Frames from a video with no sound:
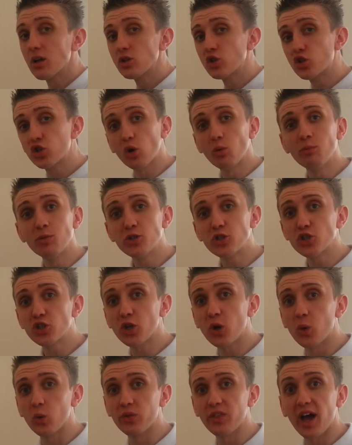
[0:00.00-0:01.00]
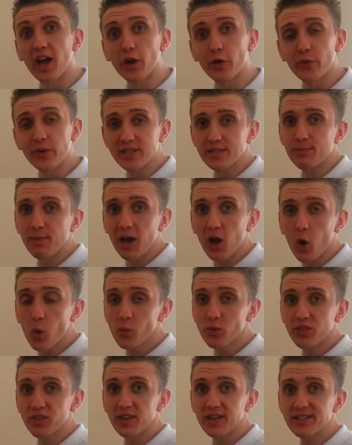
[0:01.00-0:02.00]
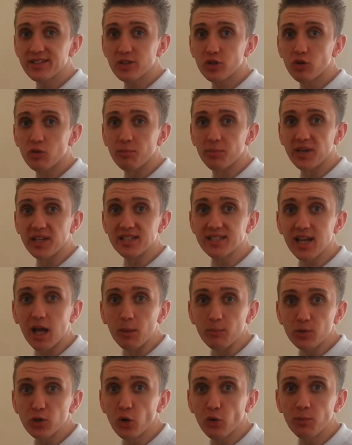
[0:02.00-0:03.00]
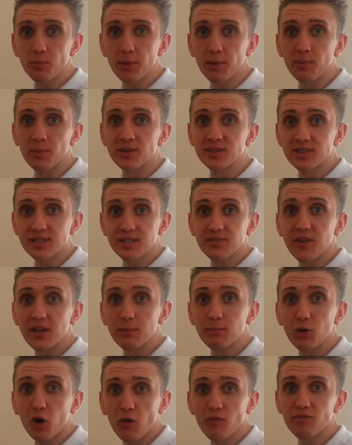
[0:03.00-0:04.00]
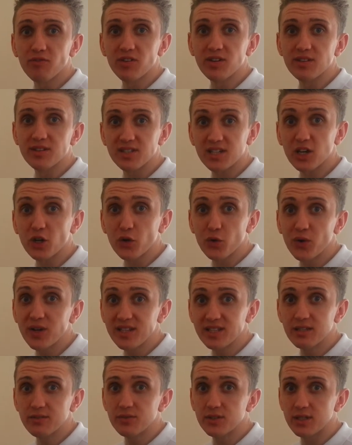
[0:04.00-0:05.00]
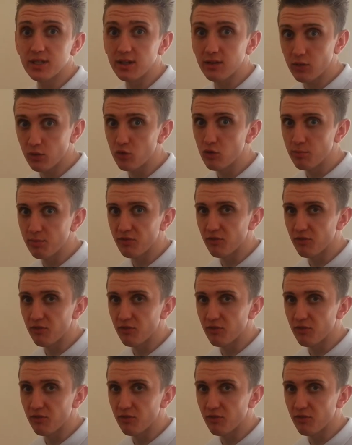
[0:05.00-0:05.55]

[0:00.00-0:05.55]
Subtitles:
So much so that I created my own theatre company to help young people to develop confidence and creativity through